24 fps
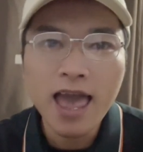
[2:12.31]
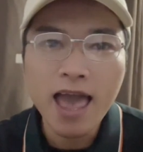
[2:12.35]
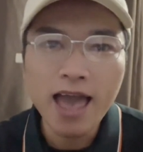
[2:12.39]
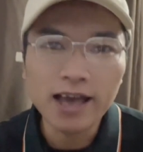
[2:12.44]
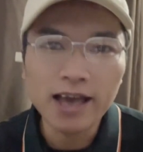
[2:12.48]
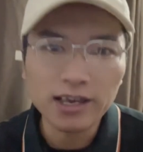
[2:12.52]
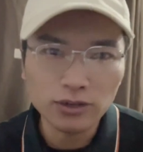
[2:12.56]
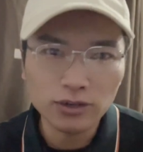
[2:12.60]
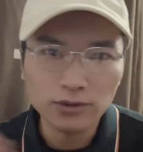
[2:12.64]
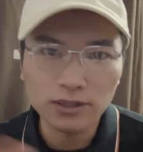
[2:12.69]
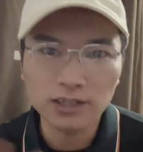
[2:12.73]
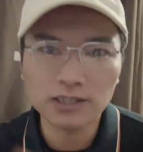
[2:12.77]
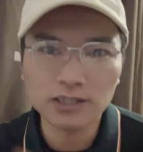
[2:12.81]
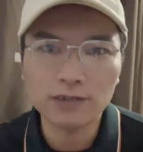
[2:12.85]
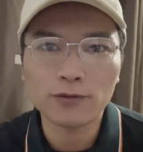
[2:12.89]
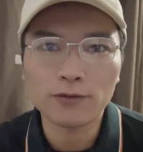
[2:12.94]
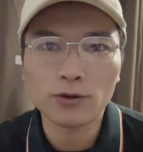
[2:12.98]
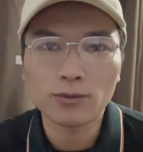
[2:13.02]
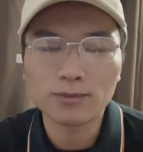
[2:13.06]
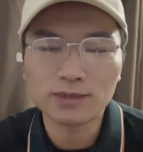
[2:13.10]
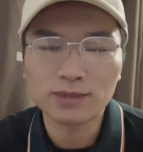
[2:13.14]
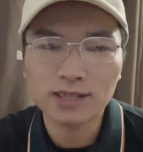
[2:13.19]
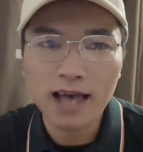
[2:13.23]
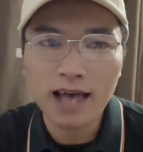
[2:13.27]
Accumulated
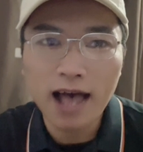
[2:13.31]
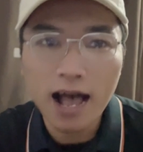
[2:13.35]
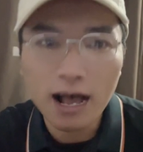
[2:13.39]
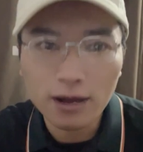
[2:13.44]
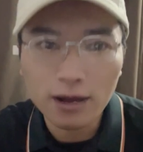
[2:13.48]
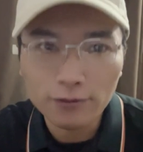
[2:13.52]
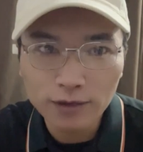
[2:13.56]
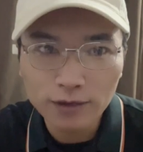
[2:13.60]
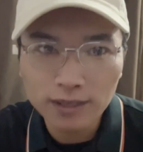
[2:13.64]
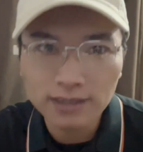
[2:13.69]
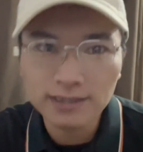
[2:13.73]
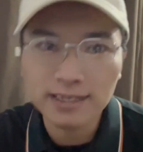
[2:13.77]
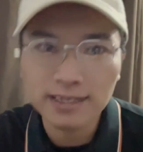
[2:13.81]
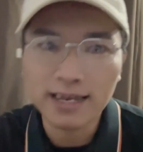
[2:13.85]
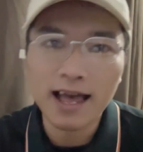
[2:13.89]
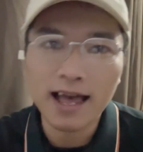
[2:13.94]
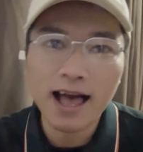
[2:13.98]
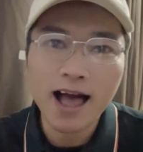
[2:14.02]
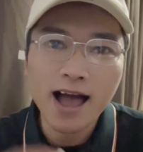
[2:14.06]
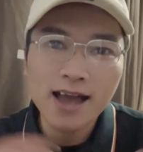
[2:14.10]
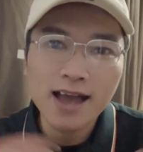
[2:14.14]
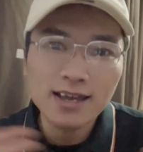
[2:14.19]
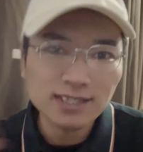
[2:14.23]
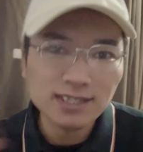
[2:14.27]
from the halving, the
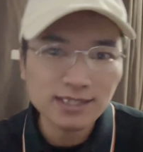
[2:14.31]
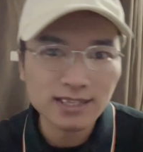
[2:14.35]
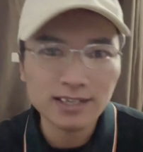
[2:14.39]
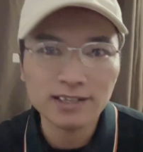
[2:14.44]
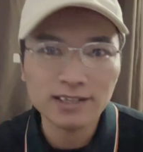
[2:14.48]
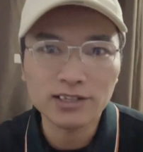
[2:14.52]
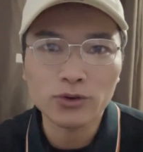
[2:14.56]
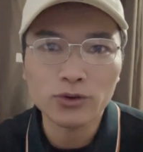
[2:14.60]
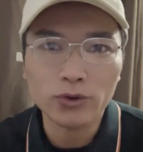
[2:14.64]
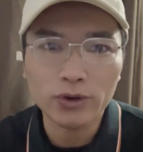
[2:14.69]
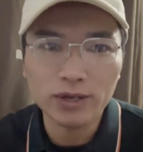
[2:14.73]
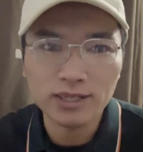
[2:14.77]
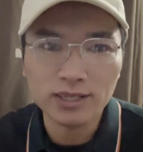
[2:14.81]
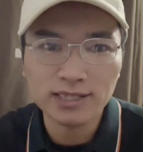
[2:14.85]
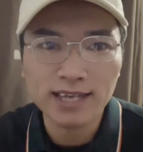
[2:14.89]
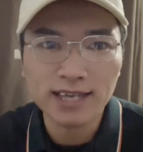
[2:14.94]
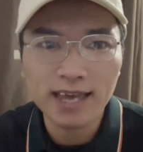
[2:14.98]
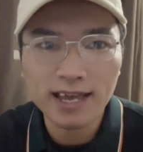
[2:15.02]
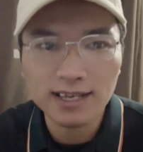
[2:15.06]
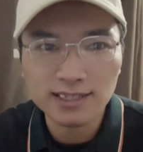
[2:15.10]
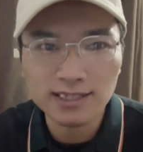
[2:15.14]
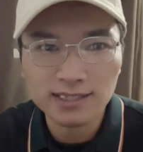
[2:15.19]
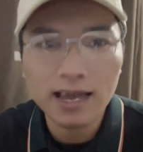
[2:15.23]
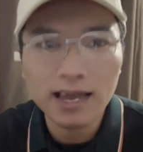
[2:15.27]
highest increase
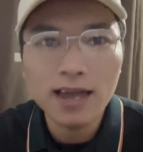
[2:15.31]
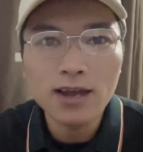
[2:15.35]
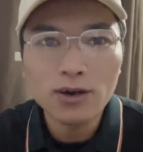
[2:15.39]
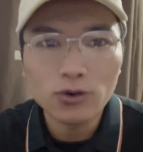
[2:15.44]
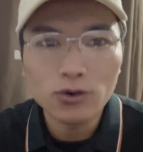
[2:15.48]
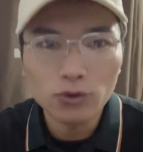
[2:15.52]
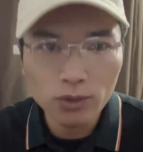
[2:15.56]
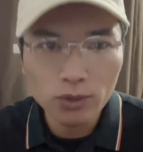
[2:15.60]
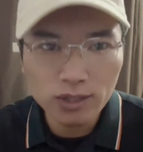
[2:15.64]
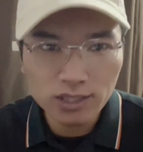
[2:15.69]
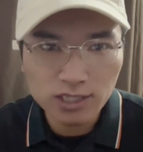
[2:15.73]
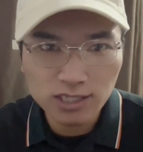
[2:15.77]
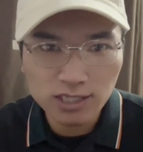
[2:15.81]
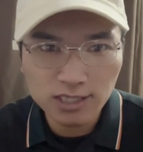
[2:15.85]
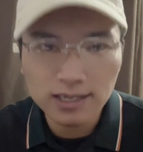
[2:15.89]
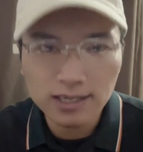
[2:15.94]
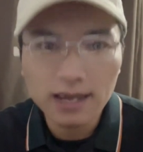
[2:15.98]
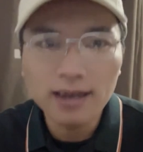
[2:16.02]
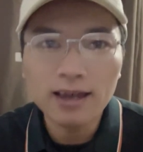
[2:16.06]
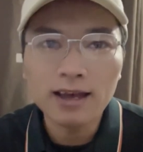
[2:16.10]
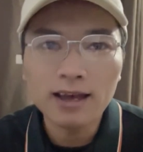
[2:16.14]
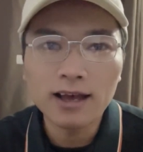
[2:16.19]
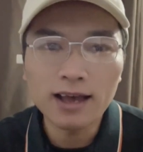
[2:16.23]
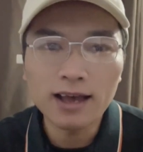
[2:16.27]
has reached